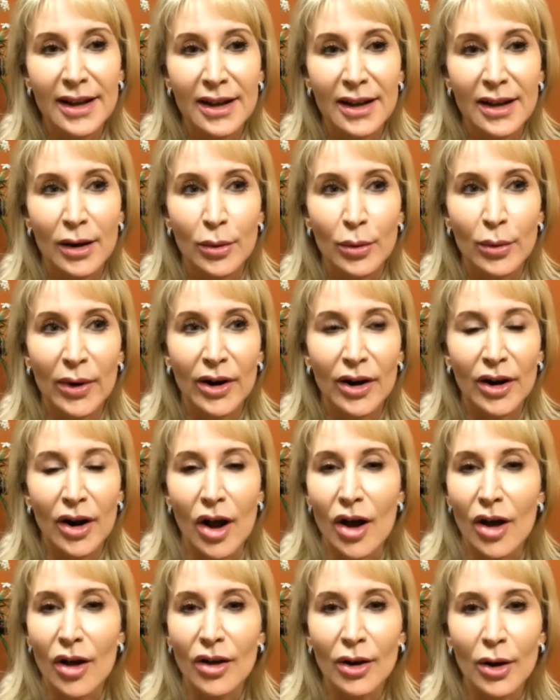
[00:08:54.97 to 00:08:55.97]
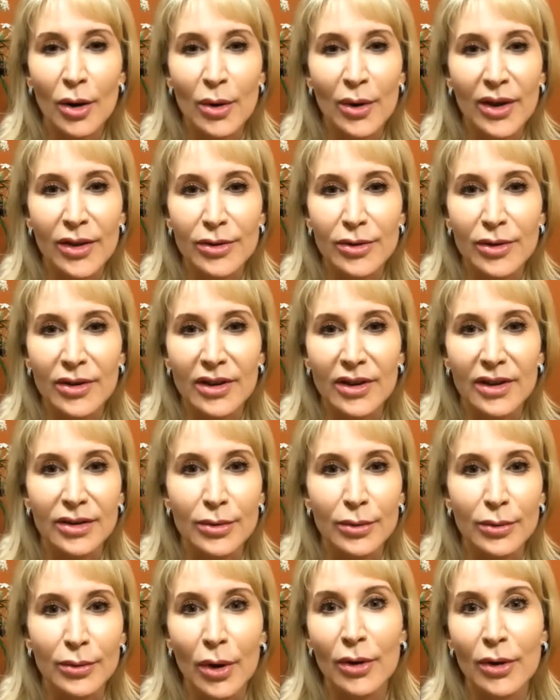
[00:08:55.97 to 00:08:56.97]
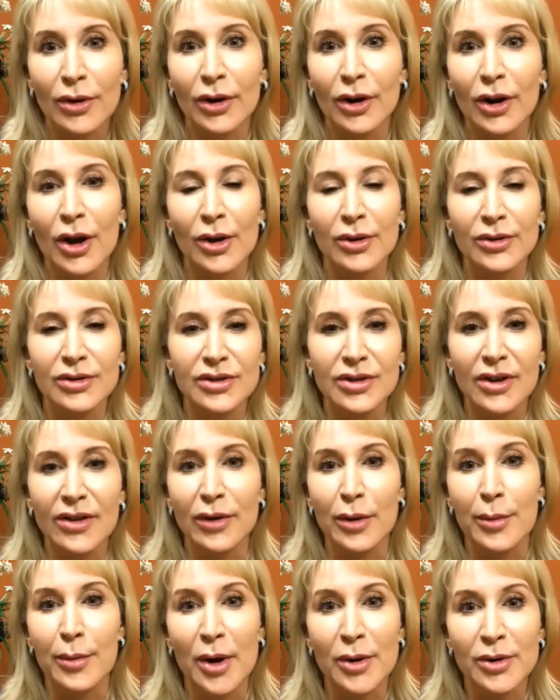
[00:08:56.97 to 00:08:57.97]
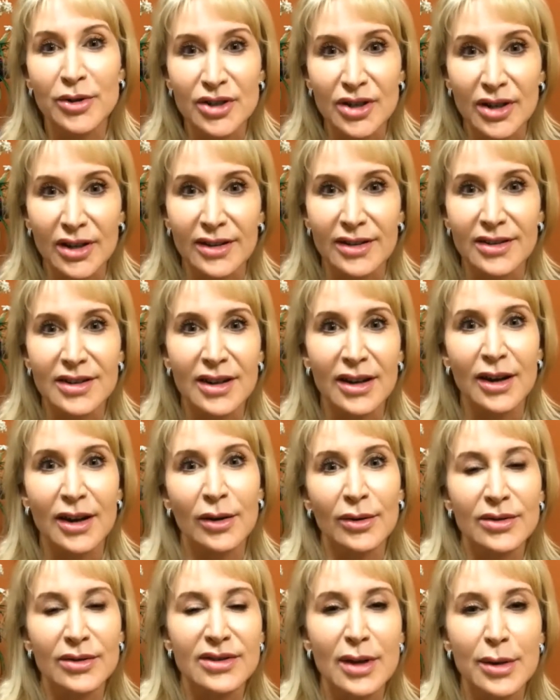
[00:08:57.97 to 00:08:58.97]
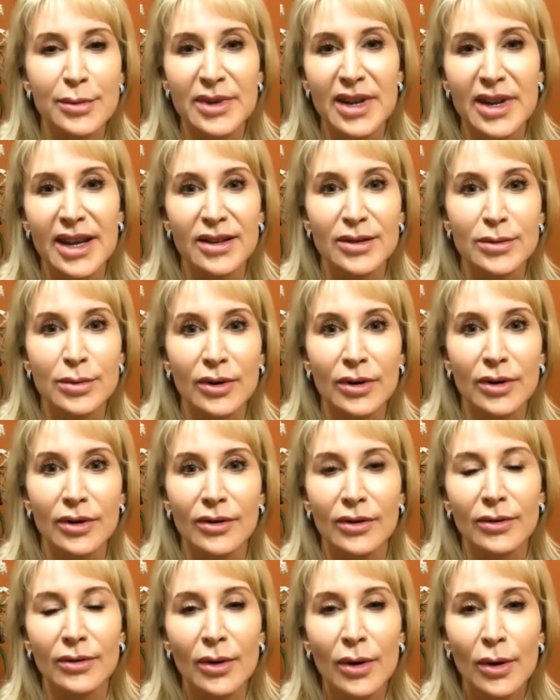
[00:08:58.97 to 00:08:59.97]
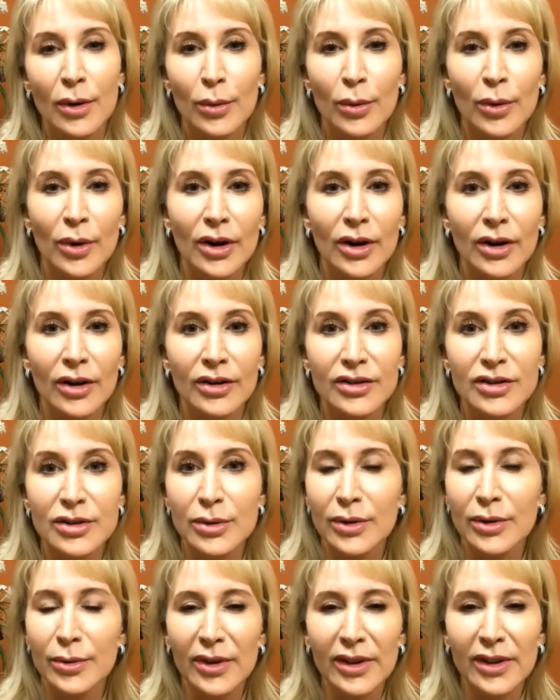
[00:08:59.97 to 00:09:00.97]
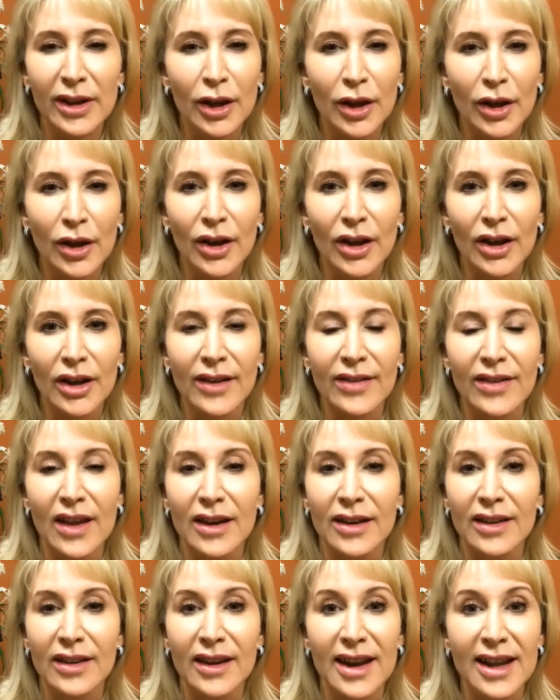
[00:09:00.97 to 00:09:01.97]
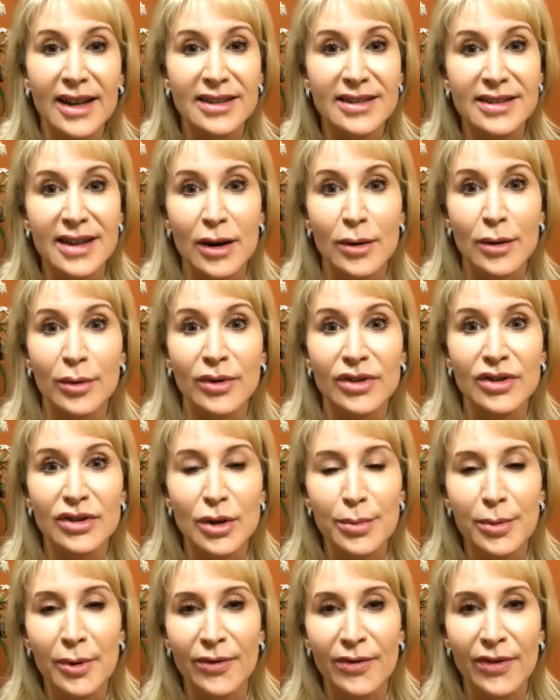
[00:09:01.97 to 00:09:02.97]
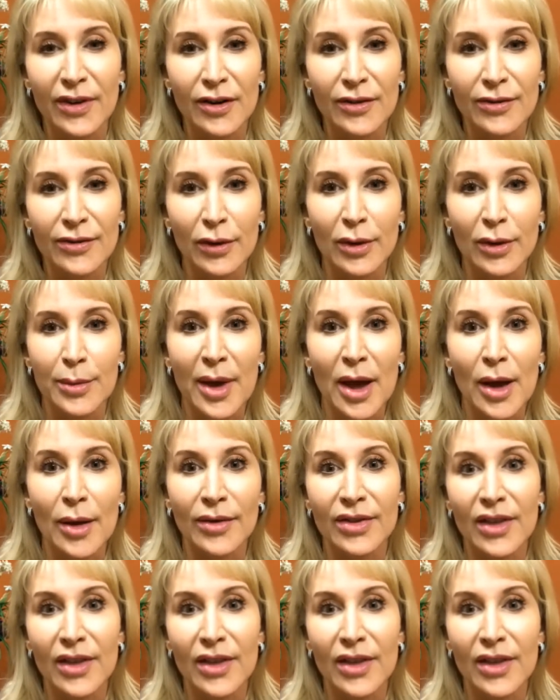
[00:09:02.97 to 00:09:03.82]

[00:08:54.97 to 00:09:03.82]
We're all going through this roller coaster of emotions. Some days we're doing really good, and then the next day we're super fearful about the